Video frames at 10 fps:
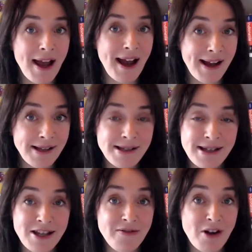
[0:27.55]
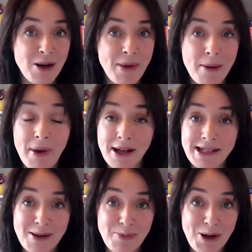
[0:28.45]
and nivolumab
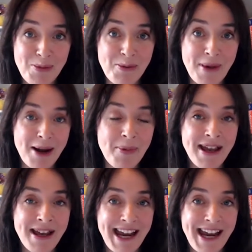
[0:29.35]
and ipilimumab